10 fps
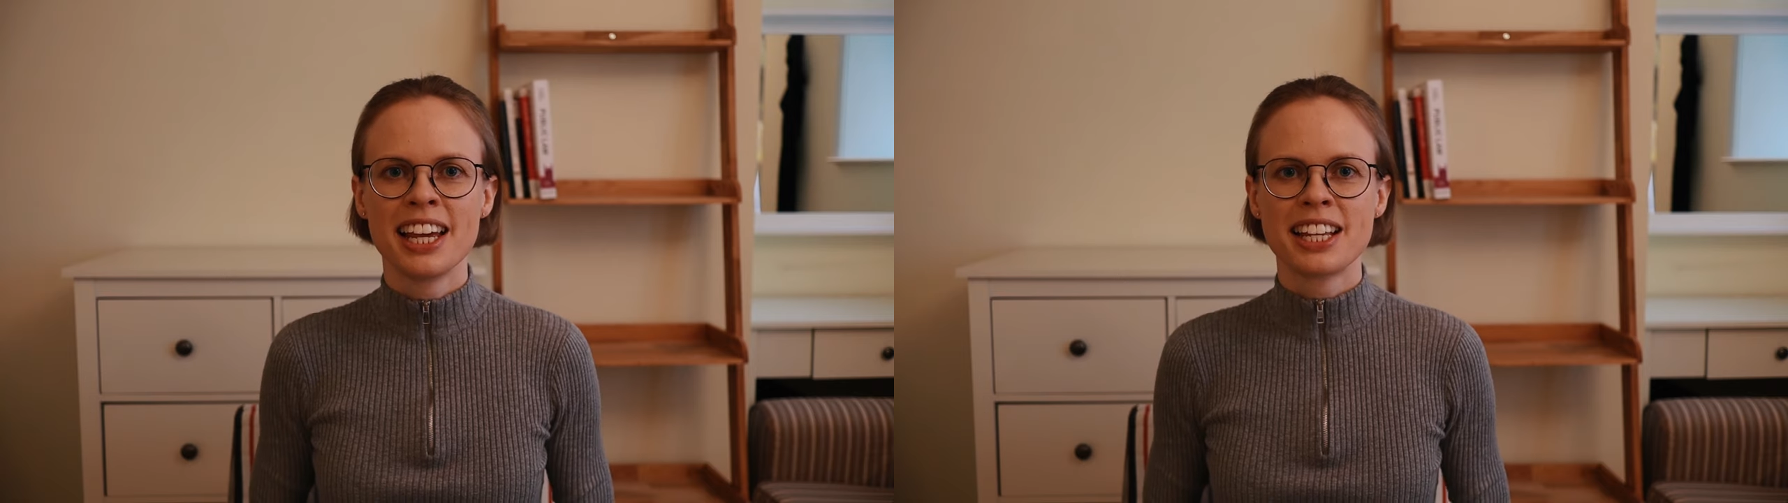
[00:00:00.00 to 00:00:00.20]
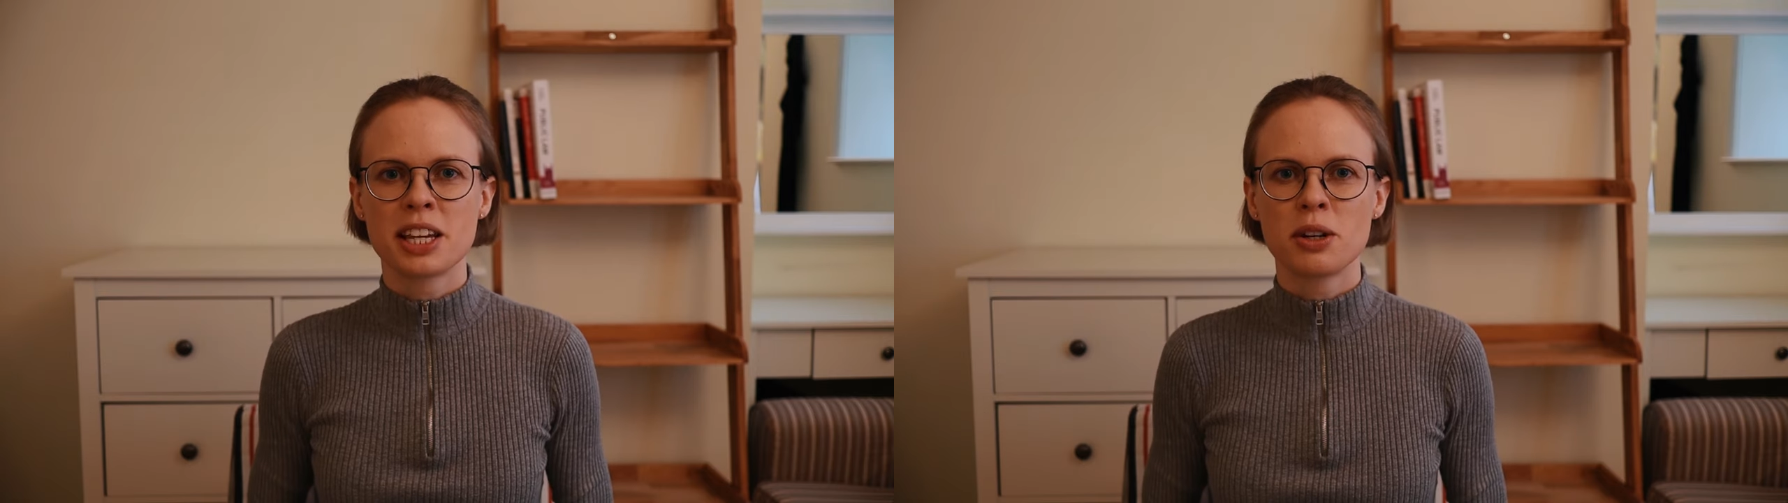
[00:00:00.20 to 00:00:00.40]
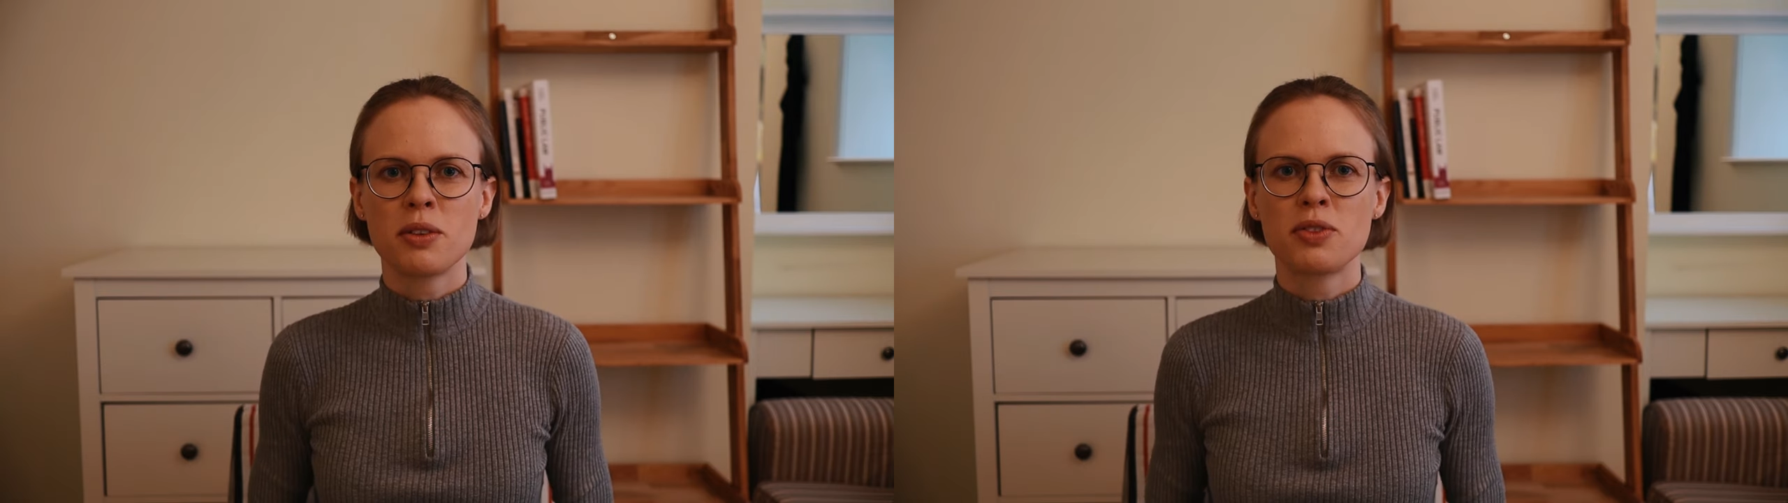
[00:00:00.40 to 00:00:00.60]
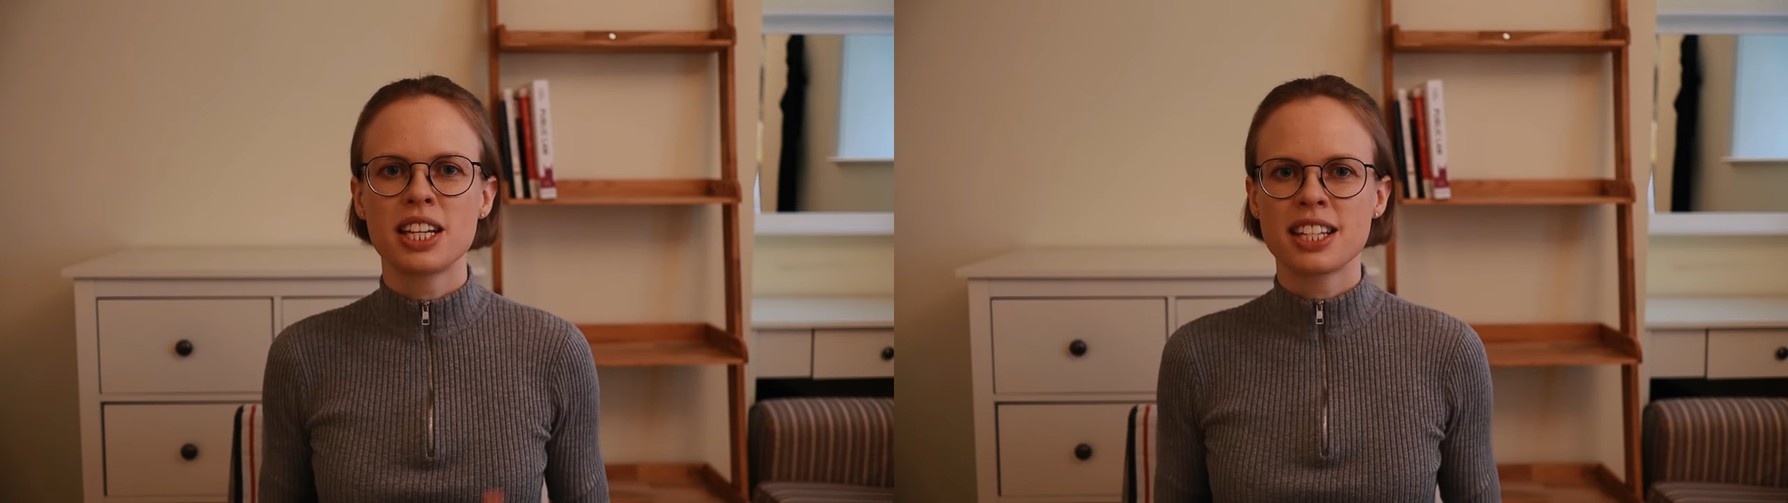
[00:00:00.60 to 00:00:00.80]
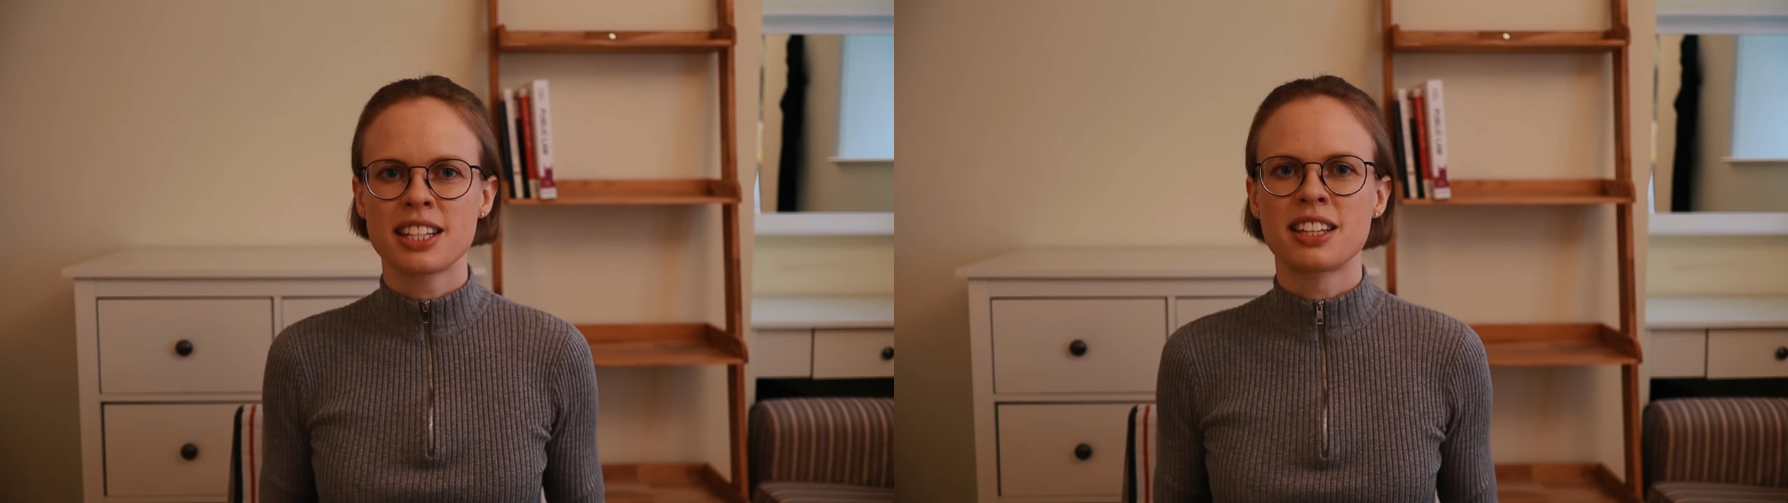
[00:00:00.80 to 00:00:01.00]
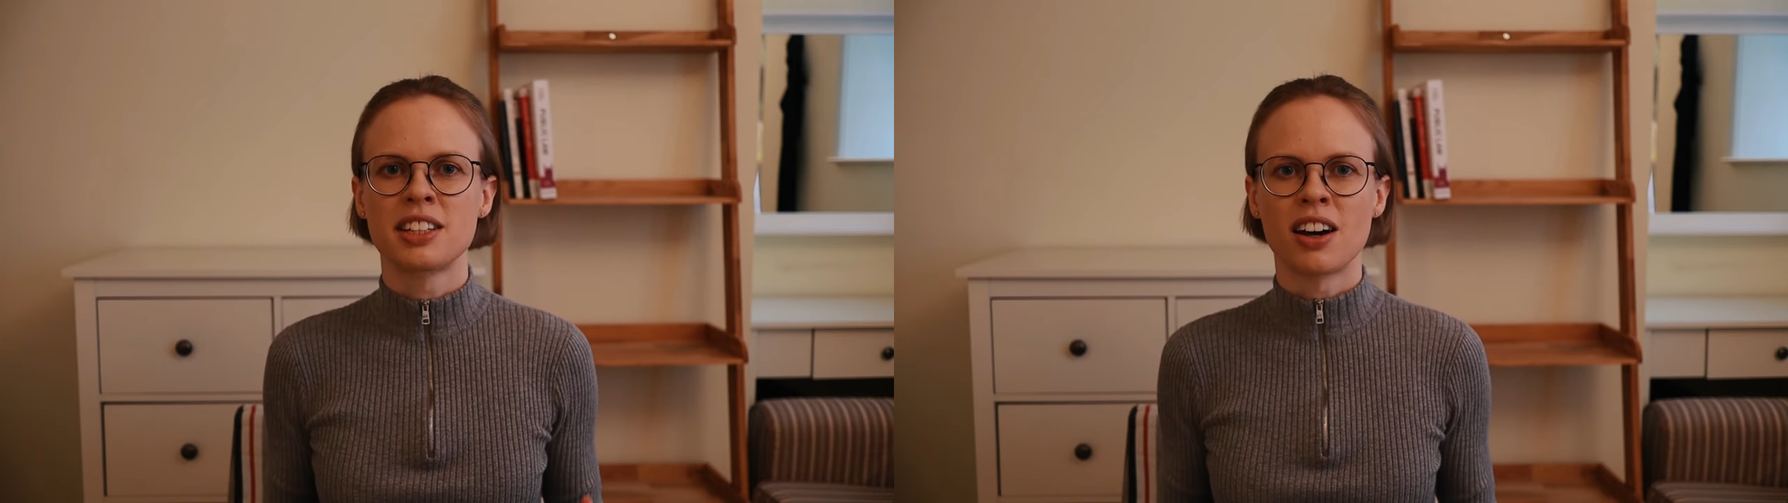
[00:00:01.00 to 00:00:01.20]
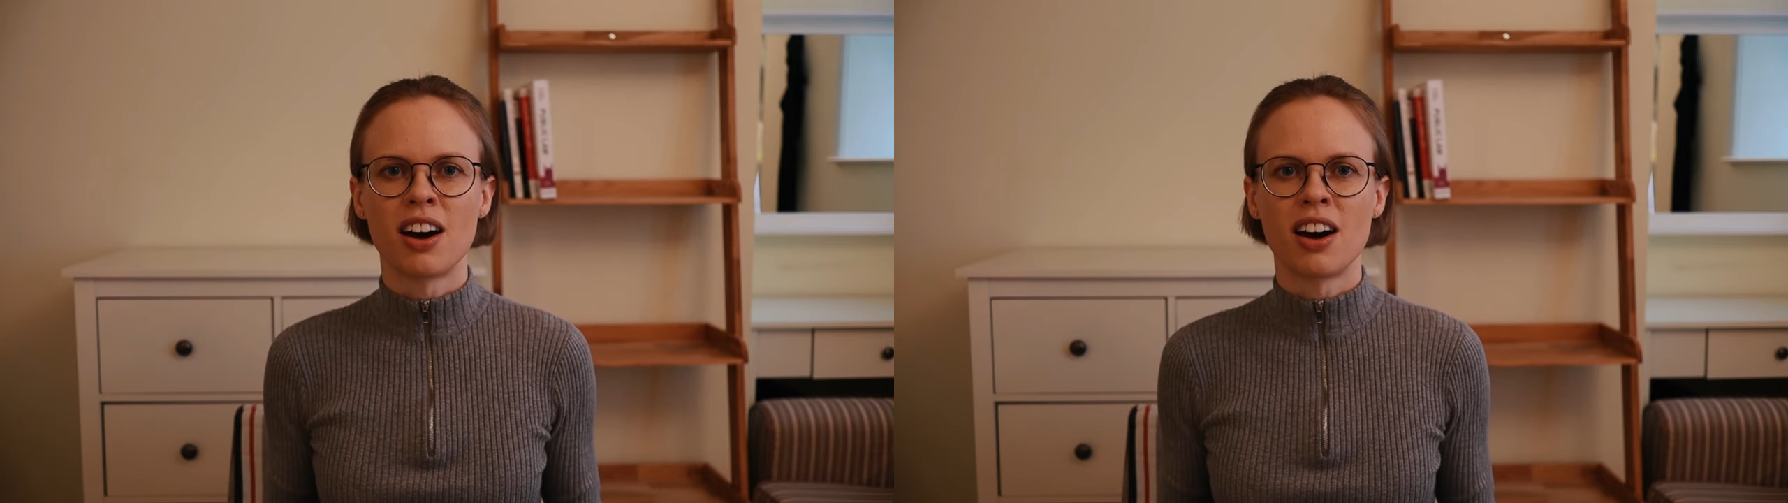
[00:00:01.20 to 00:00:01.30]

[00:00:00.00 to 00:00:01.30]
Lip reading: so this is a